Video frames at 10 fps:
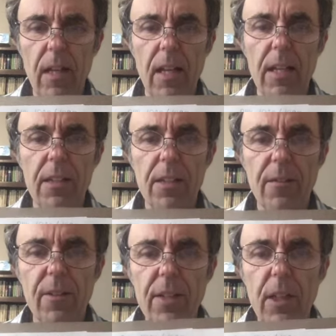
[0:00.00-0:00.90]
This is
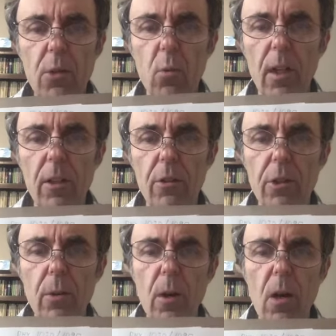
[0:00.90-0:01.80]
Physics
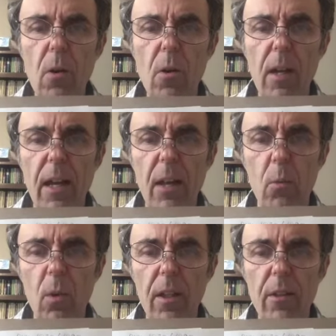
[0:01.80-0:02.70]
1020
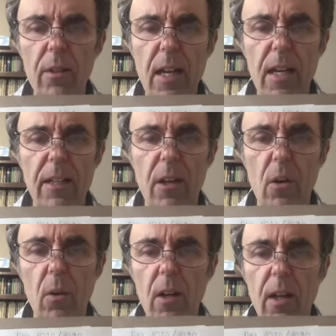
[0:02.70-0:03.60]
and
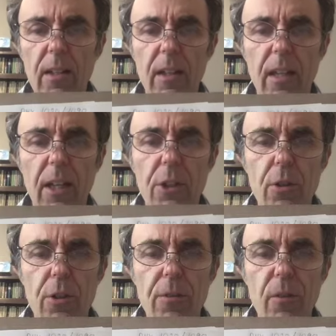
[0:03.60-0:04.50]
1090. The
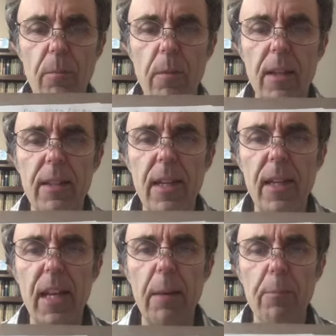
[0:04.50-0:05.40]
lecture is for
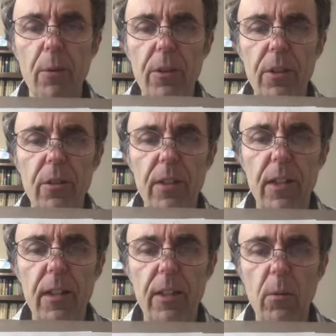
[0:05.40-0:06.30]
Monday, April
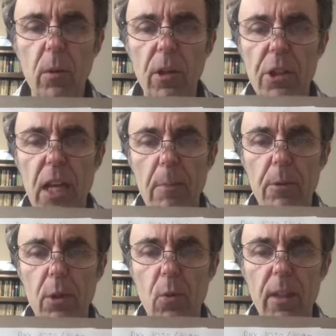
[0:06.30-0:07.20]
13th. We're in
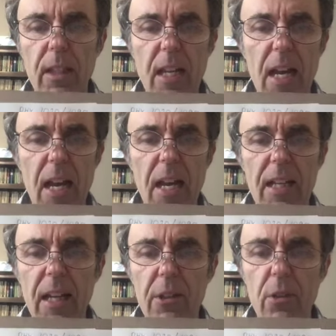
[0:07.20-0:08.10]
Chapter 29
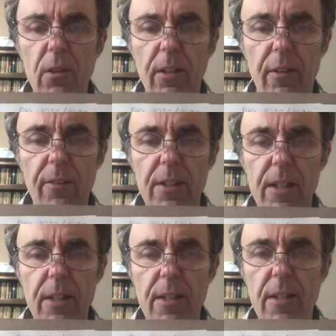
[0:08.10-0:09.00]
on nuclear
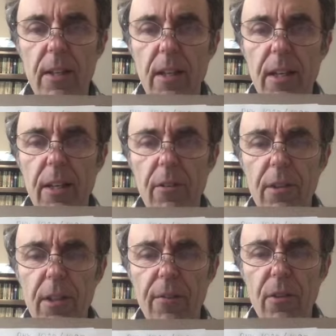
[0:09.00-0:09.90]
physics. Here in
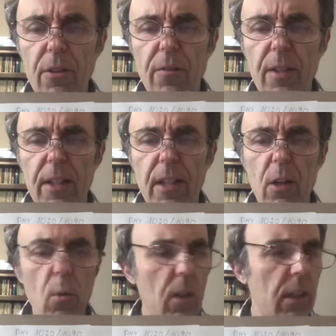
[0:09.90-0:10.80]
this first
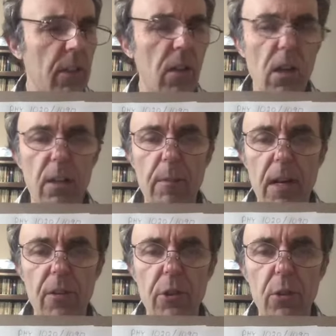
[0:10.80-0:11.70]
video, we're going to talk
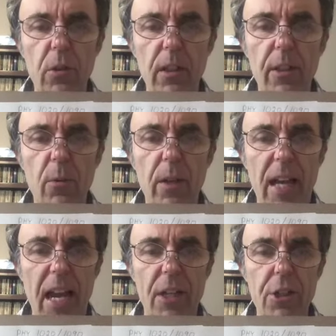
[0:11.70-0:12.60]
about nuclear
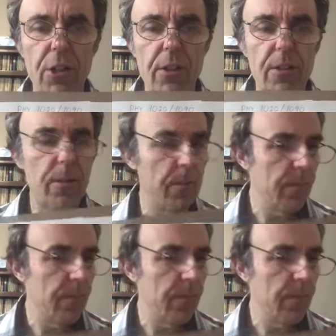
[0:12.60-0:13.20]
reactions.